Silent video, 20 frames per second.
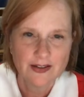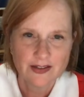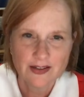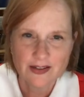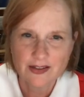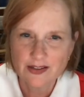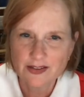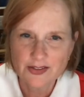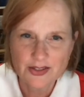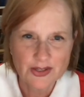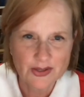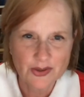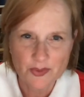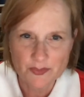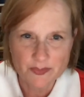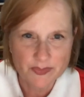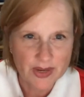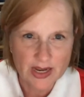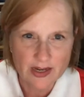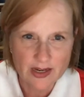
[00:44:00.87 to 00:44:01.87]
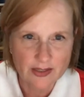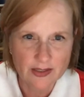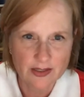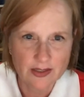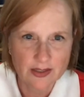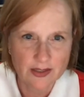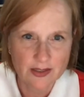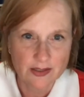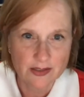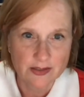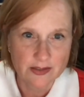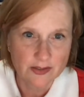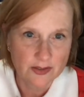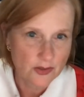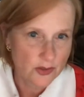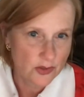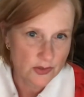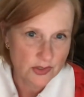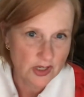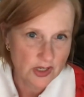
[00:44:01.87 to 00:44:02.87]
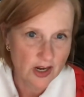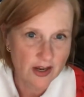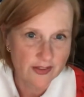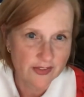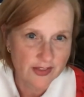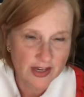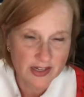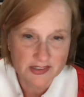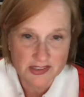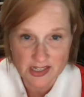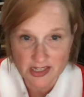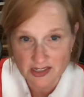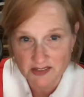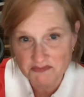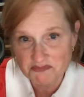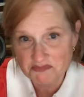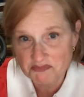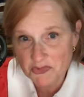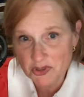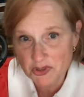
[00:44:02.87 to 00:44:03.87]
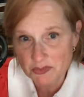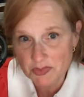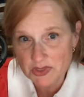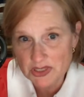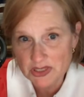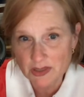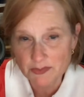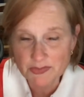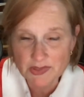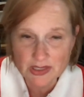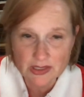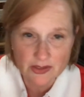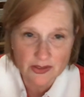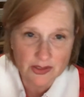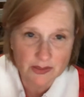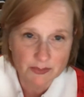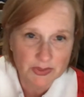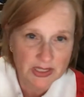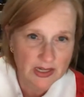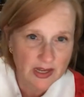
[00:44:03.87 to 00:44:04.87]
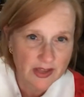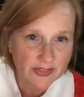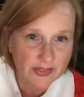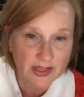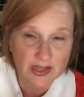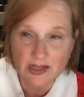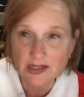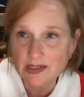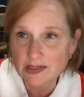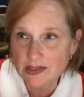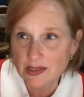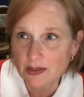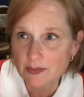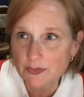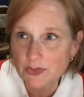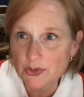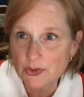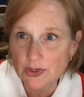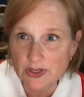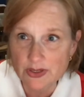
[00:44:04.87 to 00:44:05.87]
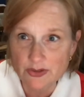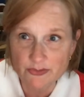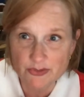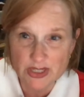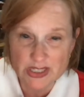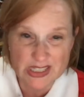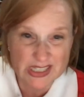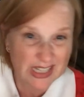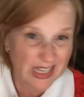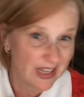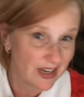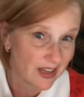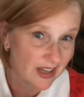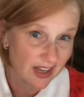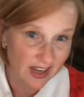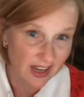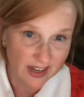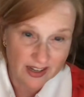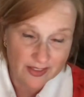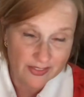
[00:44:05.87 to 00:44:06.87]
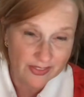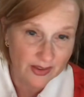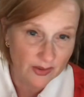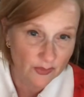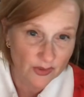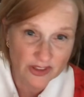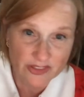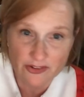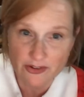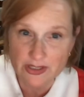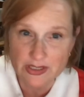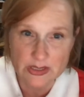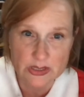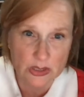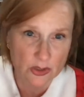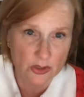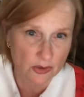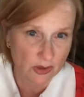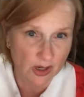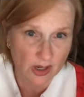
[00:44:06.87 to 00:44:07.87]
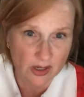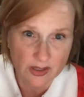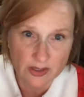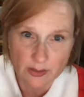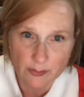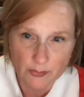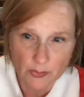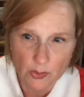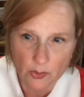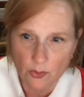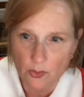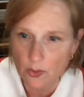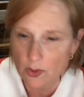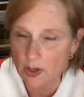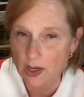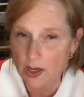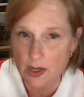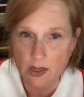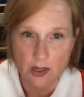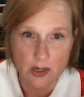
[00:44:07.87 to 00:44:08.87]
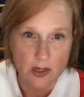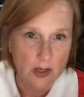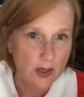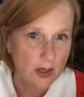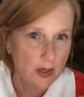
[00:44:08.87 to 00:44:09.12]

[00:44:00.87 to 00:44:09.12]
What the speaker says: back in Utah that day? Could be something, could be nothing. Anytime you're investigating anything, whether it's a crime or,